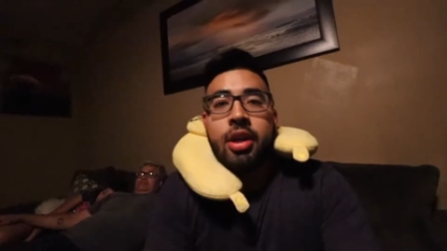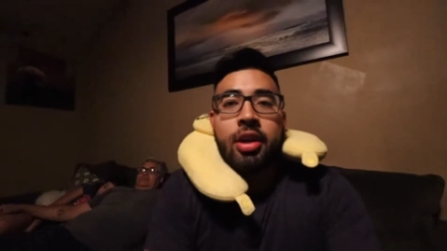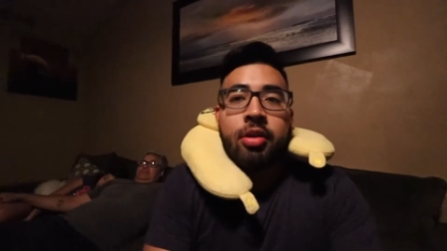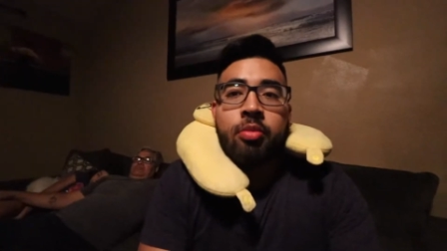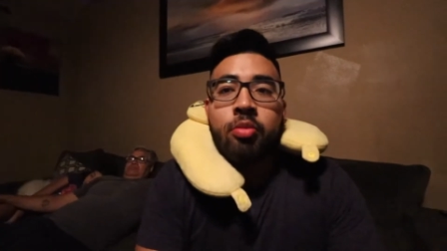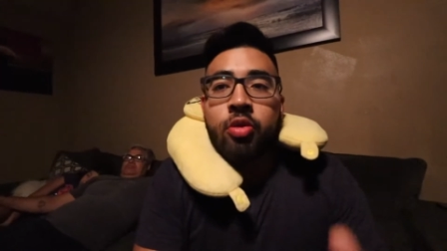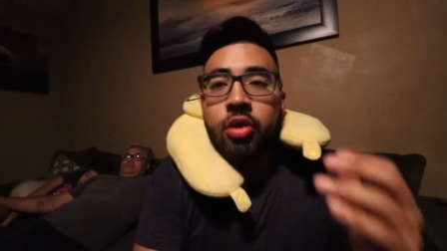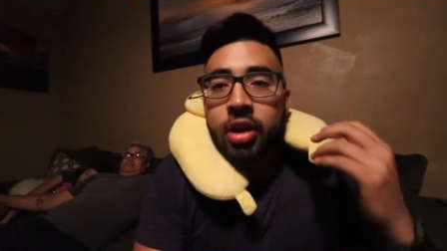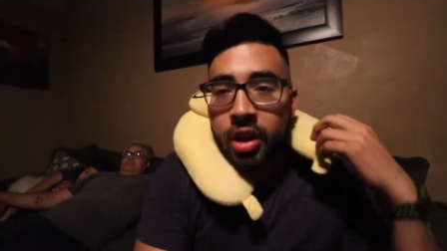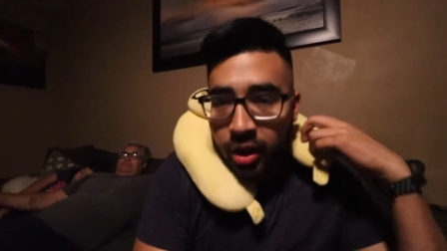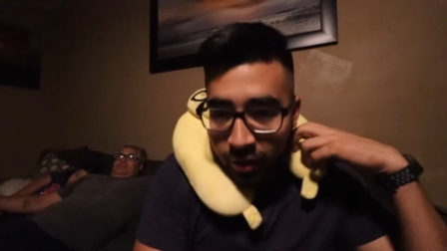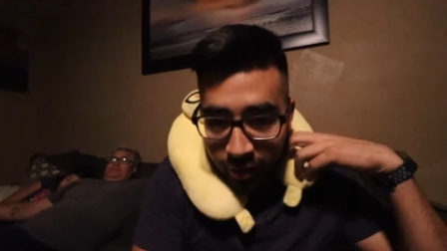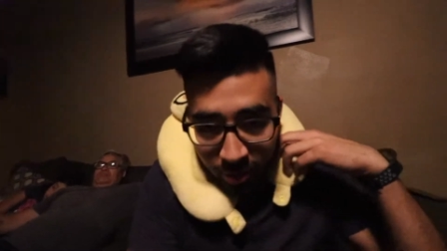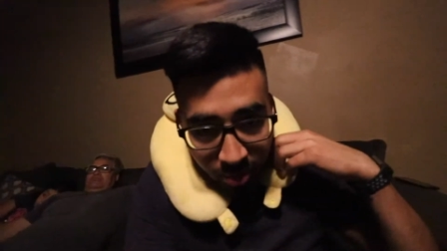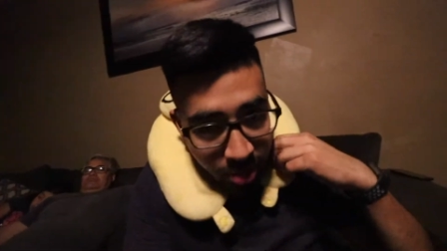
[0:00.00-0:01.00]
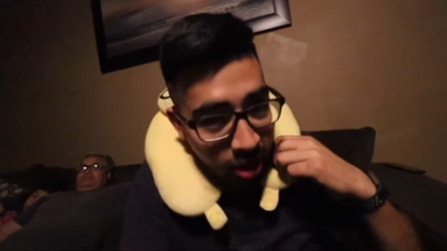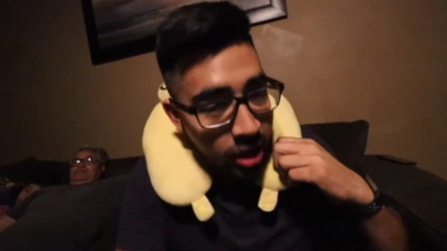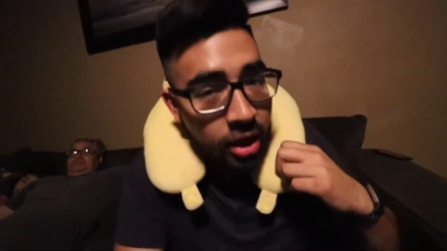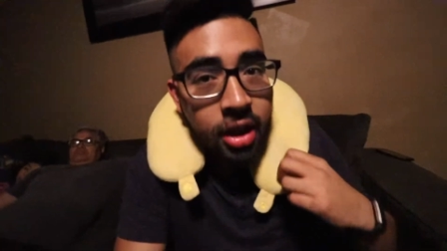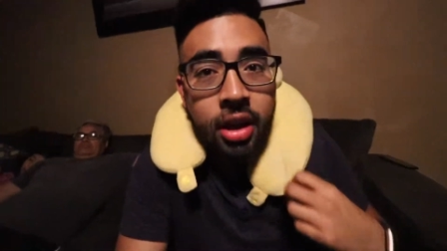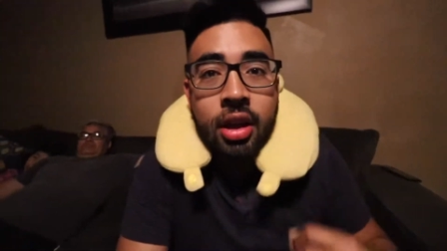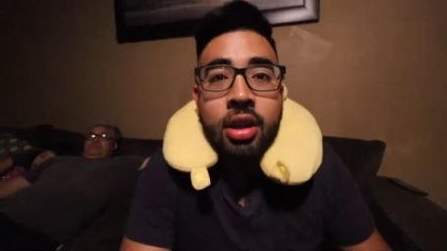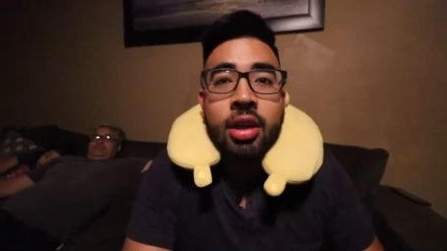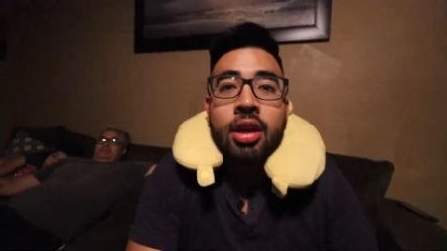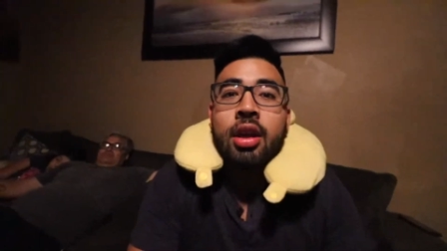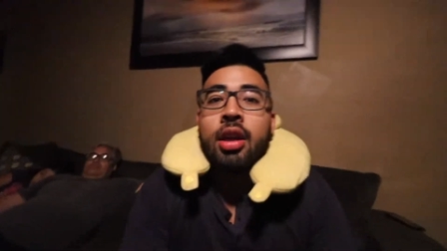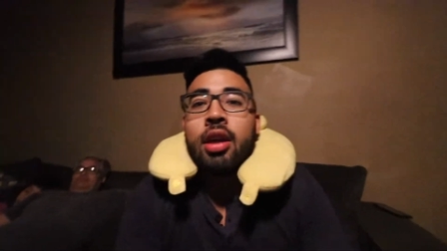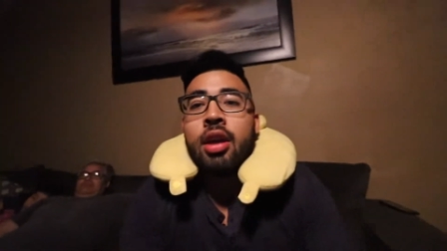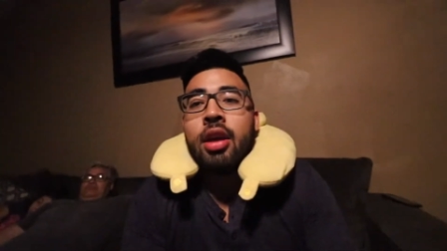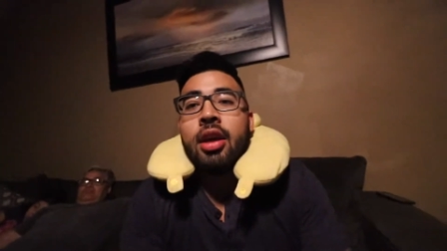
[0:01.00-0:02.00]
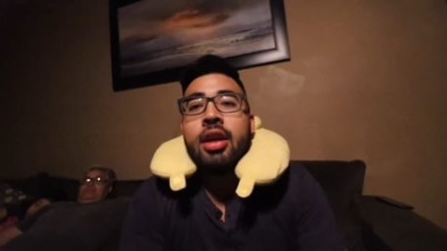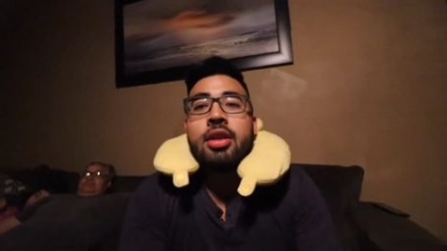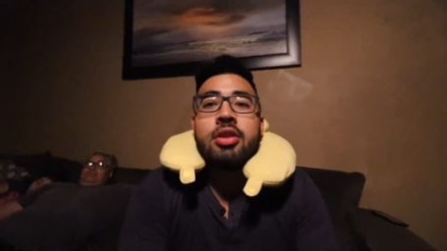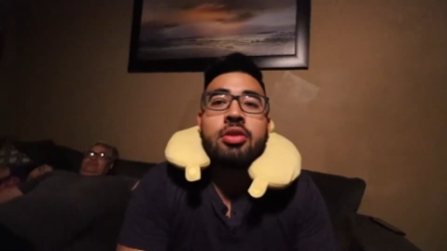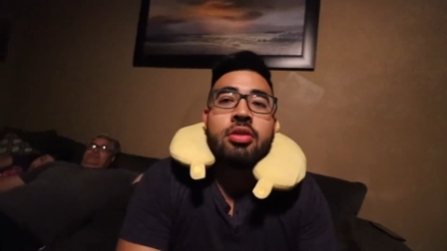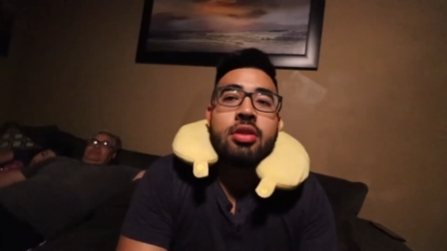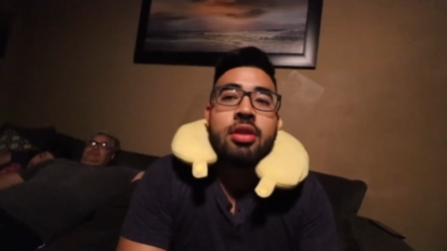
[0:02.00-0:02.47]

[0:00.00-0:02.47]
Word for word: Good morning, everybody. As you